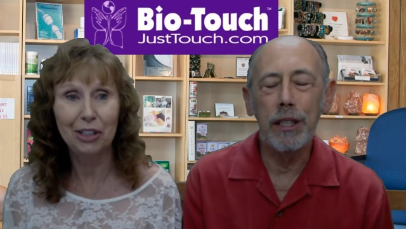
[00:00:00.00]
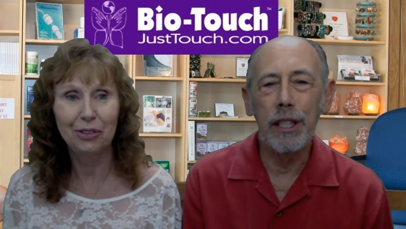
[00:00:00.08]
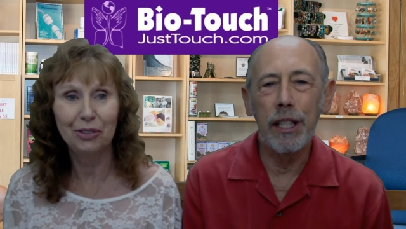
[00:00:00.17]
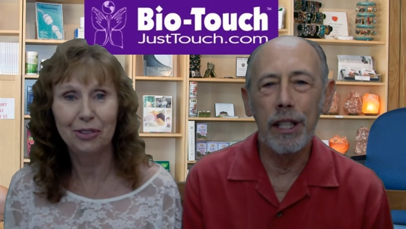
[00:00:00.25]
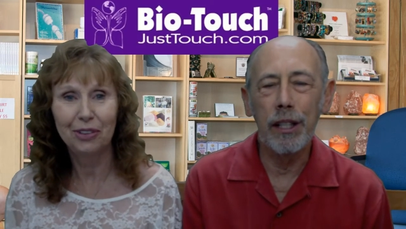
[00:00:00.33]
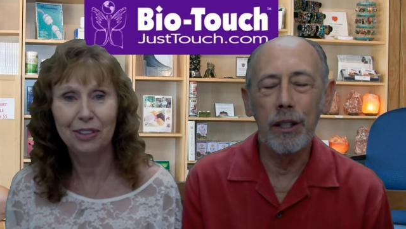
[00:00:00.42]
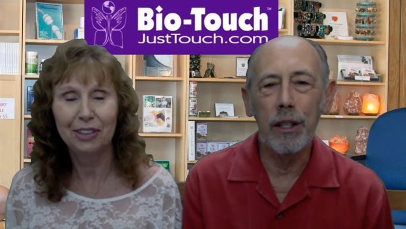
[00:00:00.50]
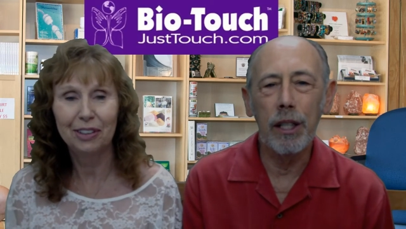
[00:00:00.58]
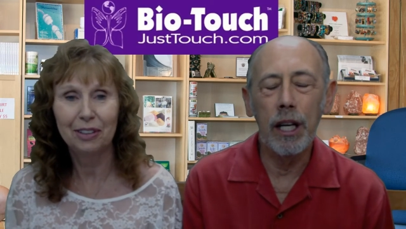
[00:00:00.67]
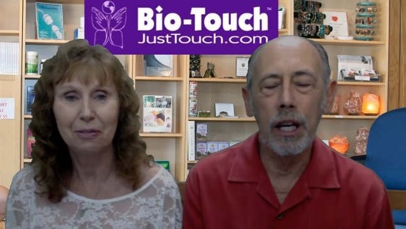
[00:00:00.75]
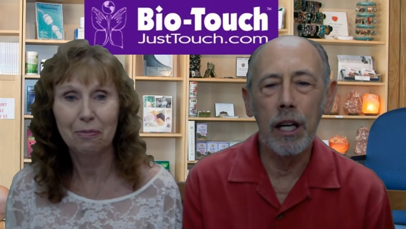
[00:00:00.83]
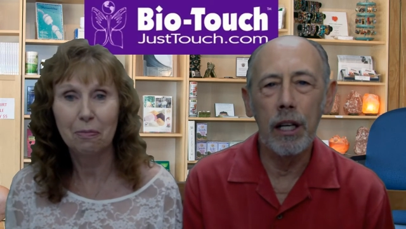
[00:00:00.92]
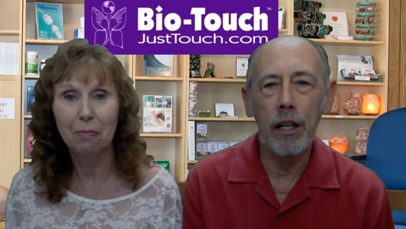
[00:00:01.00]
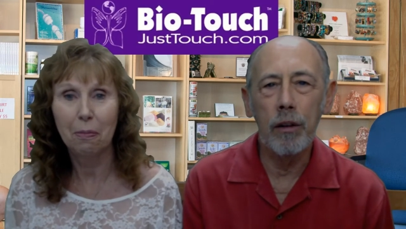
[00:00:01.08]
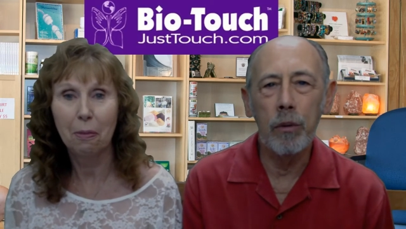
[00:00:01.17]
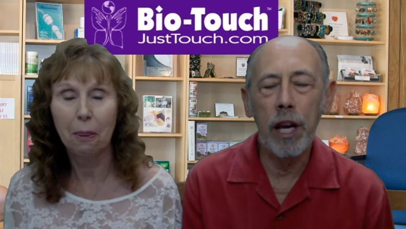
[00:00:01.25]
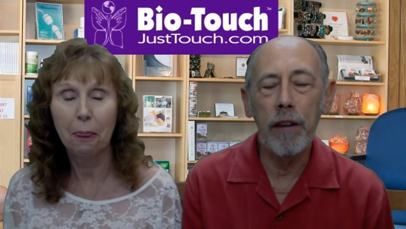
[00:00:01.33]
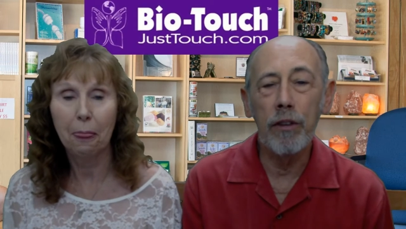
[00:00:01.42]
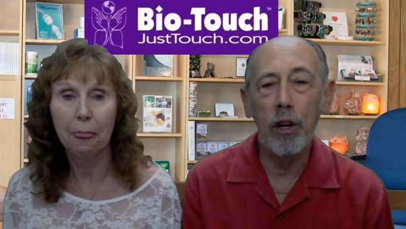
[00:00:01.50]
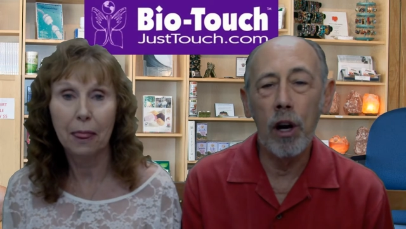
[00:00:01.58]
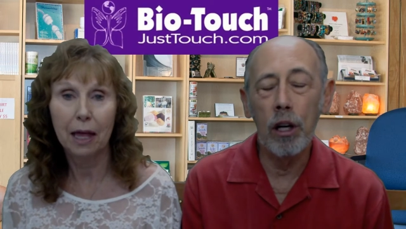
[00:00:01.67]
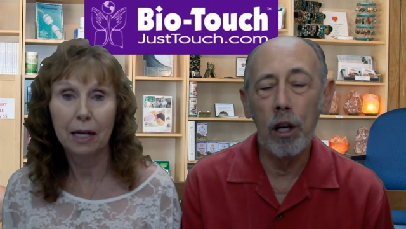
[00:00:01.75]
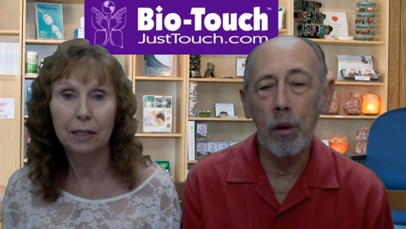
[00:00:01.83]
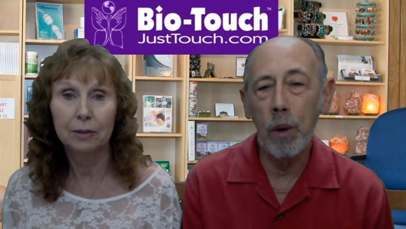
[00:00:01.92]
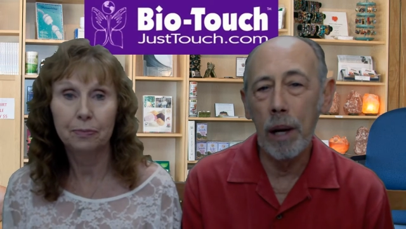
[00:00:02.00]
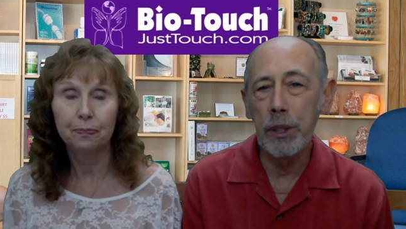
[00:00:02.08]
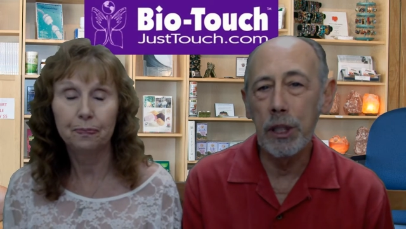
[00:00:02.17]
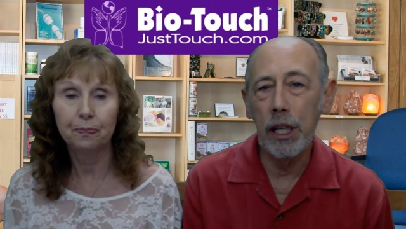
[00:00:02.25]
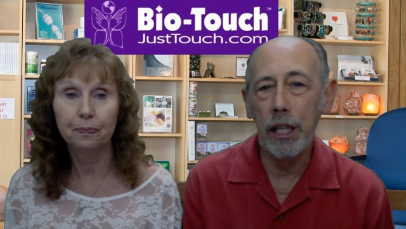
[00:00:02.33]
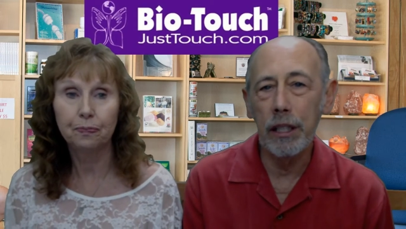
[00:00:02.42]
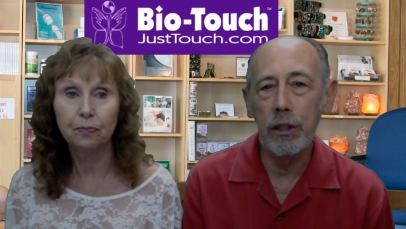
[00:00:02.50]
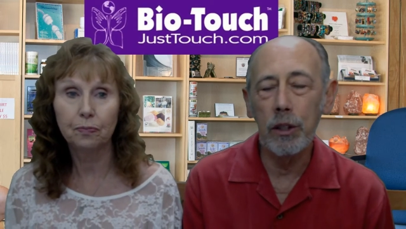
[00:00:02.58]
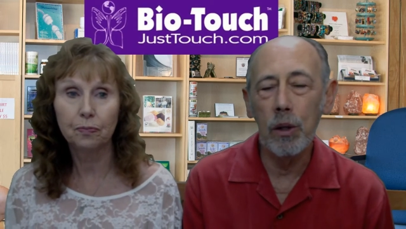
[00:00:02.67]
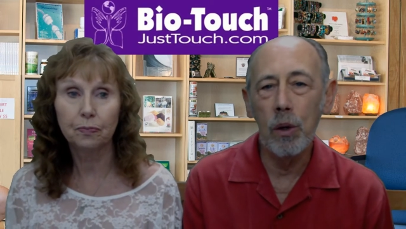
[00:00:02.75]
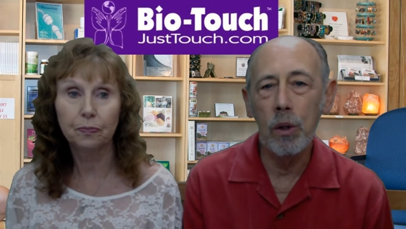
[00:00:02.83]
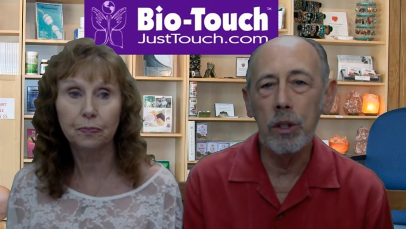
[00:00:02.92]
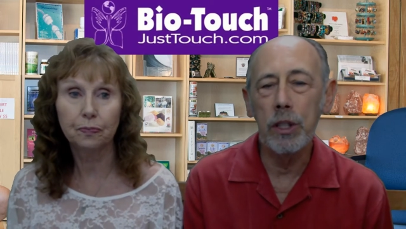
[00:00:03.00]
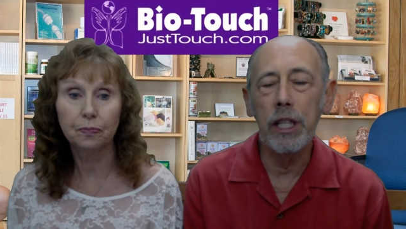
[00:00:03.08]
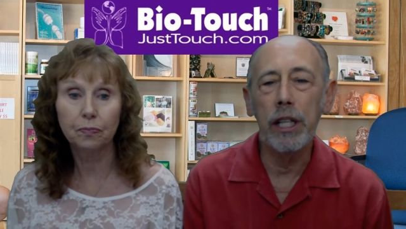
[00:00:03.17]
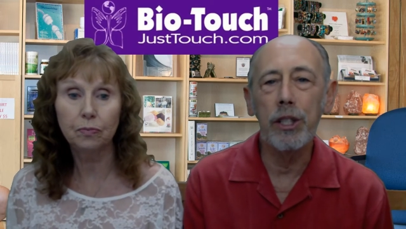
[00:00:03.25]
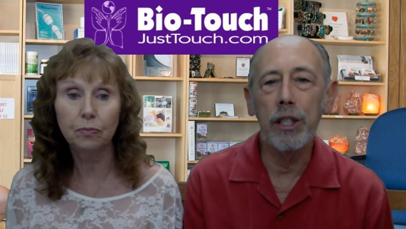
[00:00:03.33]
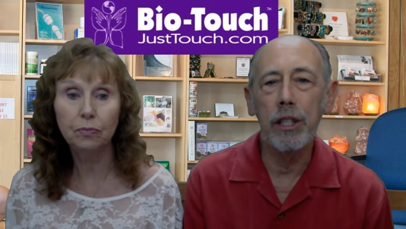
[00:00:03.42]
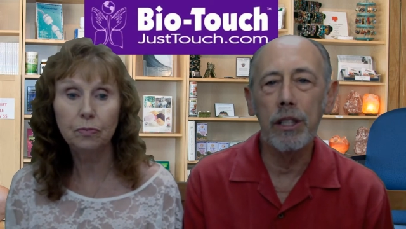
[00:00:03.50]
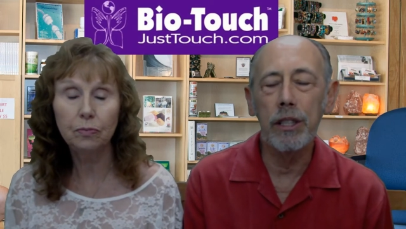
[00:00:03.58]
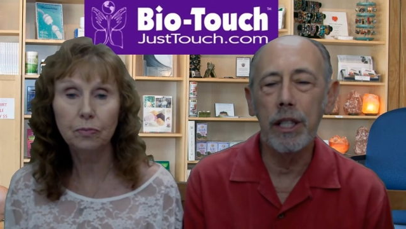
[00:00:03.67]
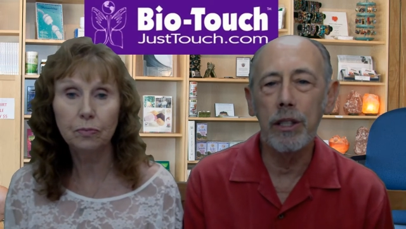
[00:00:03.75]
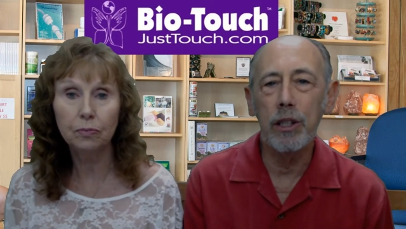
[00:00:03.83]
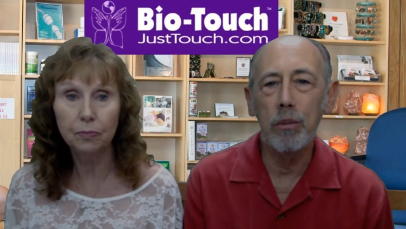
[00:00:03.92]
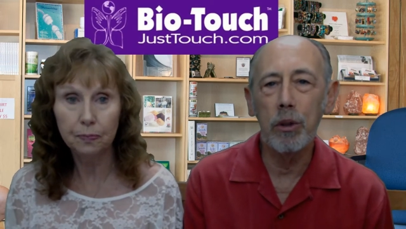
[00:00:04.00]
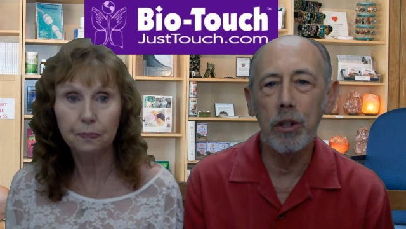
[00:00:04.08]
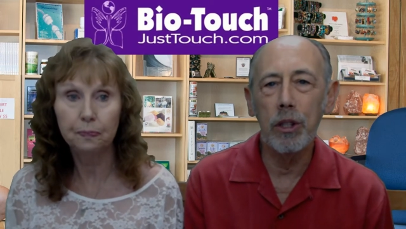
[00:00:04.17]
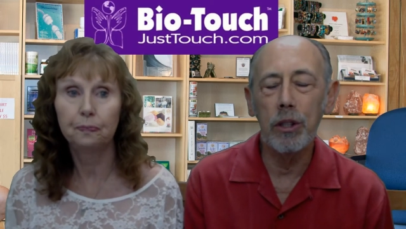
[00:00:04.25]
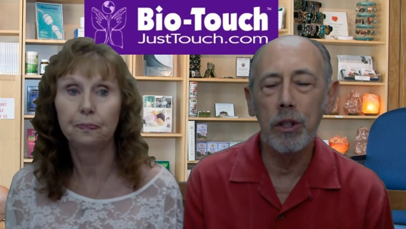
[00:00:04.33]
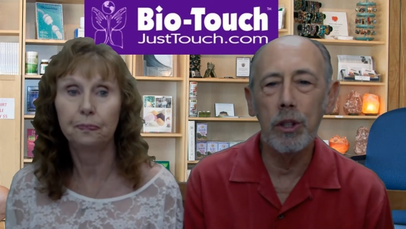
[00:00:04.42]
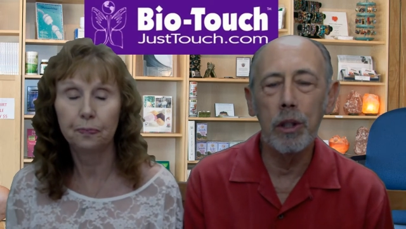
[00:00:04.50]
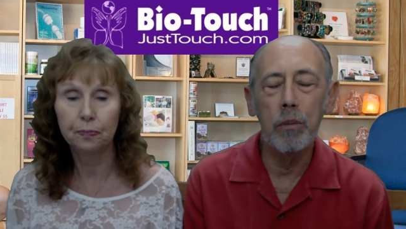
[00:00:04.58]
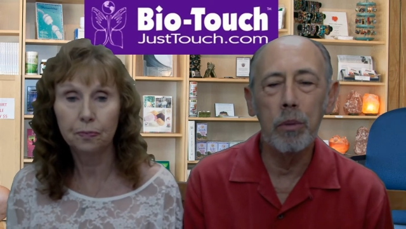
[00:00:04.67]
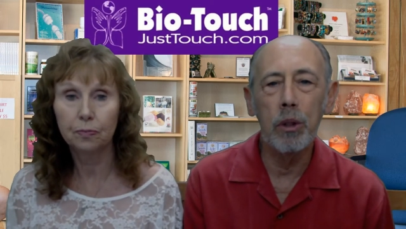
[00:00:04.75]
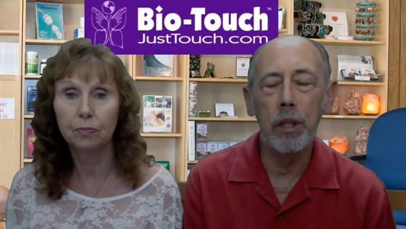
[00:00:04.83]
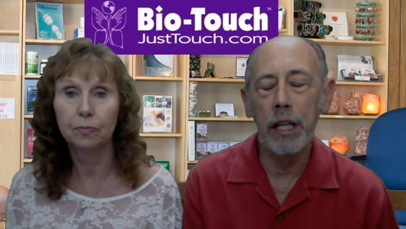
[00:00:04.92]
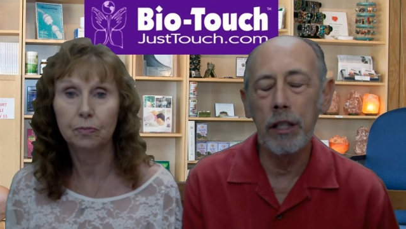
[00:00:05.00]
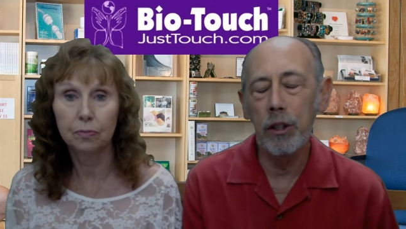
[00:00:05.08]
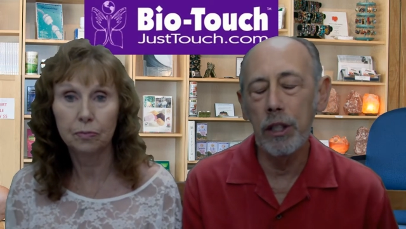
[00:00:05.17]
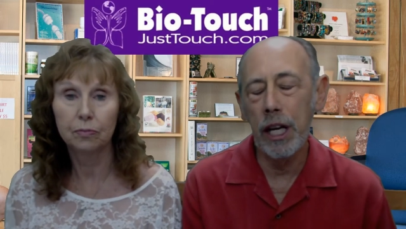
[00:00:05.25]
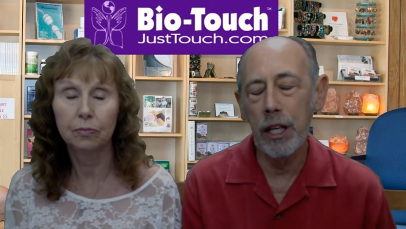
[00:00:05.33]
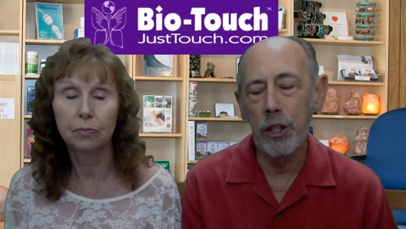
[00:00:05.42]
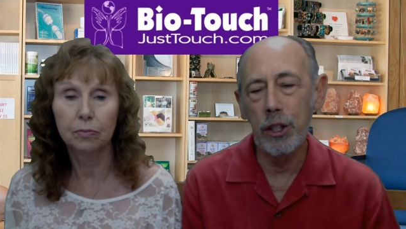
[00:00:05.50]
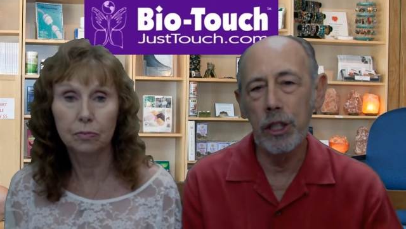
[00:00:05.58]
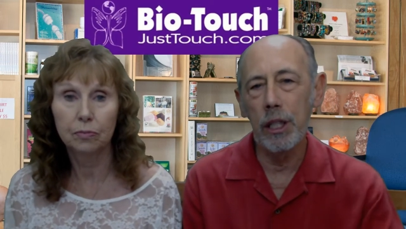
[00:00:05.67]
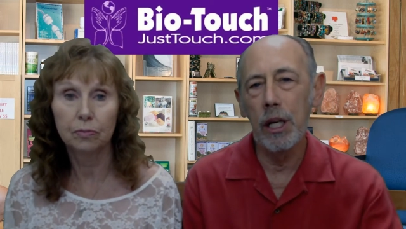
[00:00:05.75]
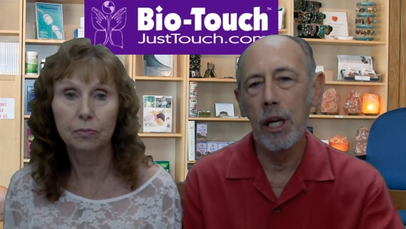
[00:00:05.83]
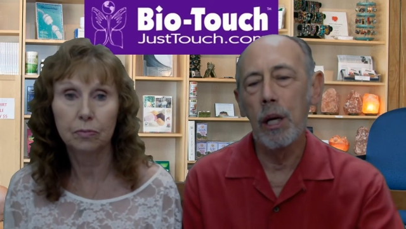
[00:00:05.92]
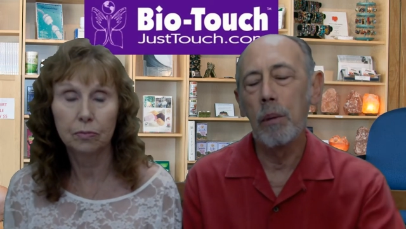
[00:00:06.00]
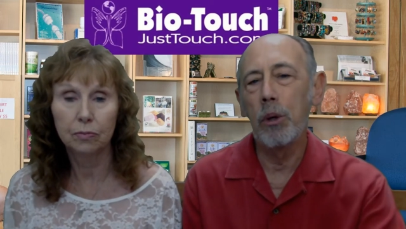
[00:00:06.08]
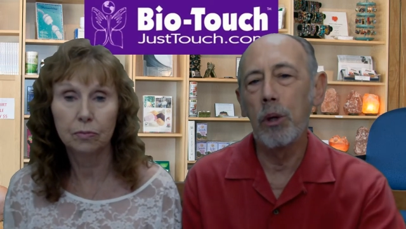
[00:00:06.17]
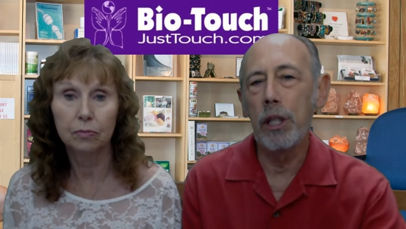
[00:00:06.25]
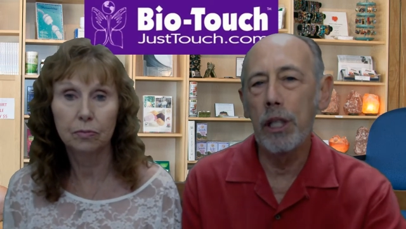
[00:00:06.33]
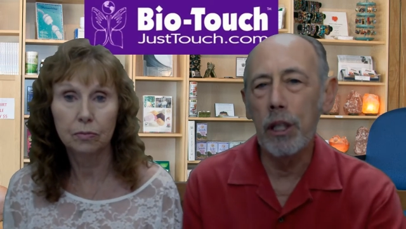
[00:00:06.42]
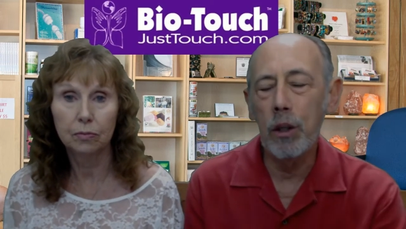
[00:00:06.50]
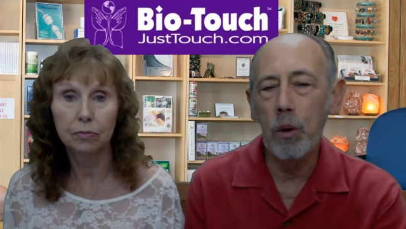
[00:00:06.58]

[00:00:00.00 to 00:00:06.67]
Speaker 1: here. Uh, we have on our website. There's a whole section on testimonials. You can pull, and you can actually put in a